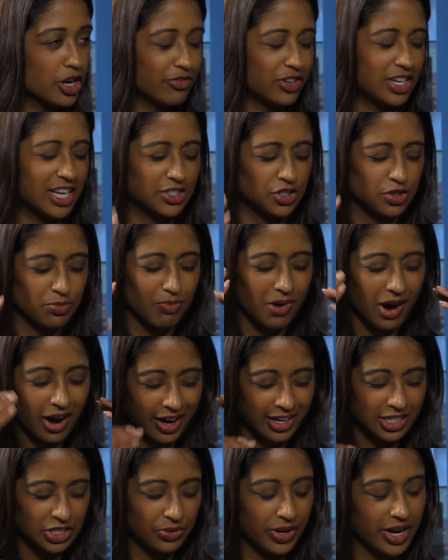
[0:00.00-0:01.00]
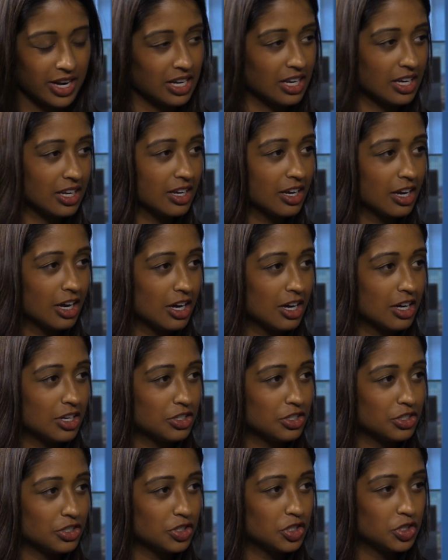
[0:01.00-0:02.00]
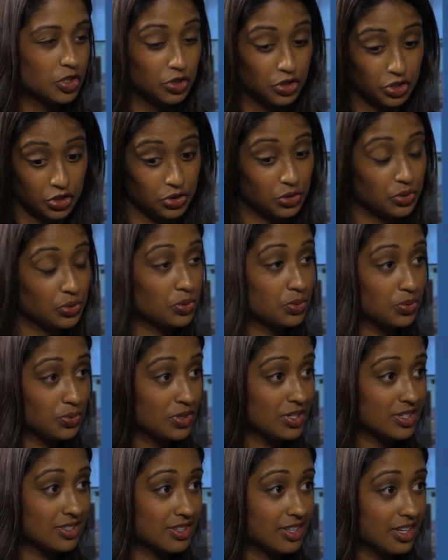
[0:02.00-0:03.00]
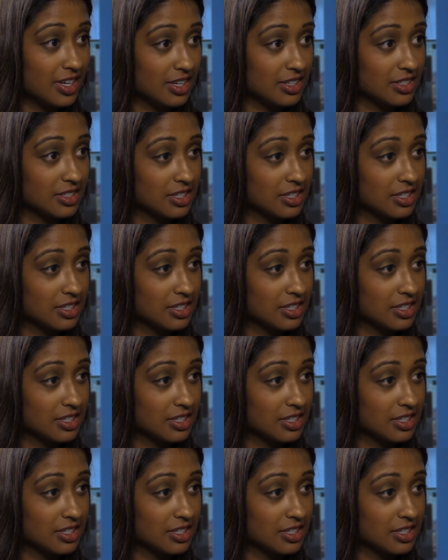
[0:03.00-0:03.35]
Do you have to get your mind ready to do these things?